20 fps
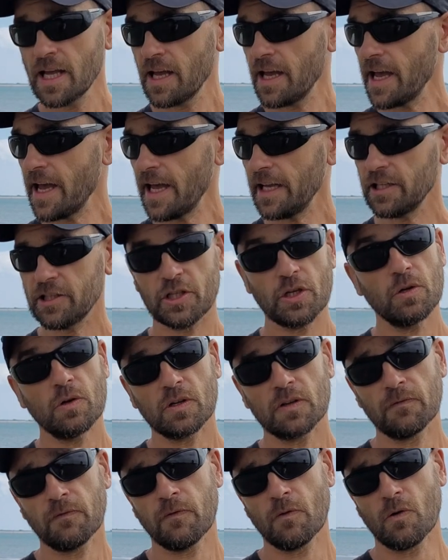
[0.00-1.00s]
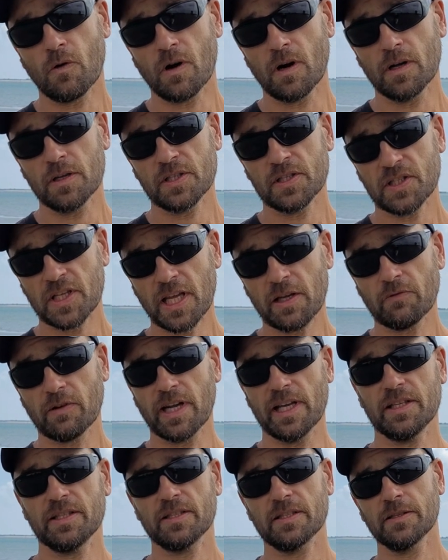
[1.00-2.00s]
and you look for
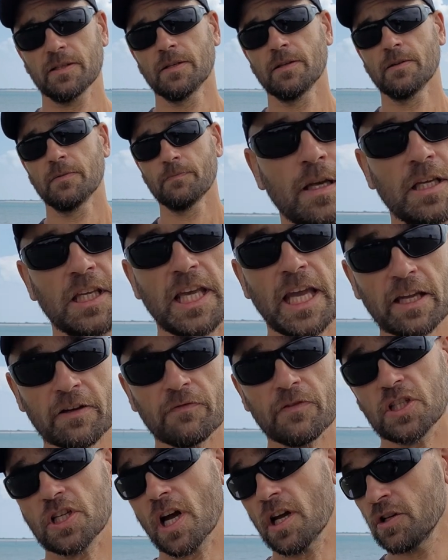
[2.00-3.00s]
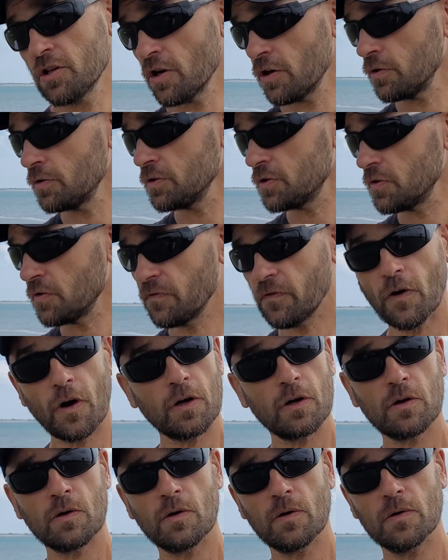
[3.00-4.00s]
stingrays. Kingfish are known to
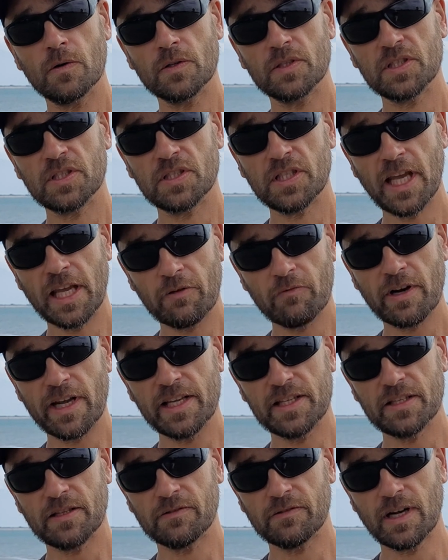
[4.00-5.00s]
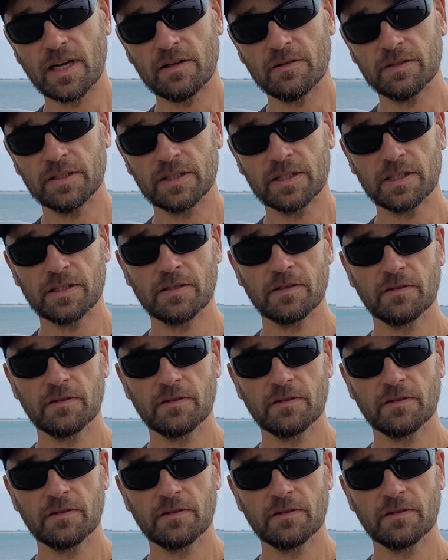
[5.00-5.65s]
follow stingrays around.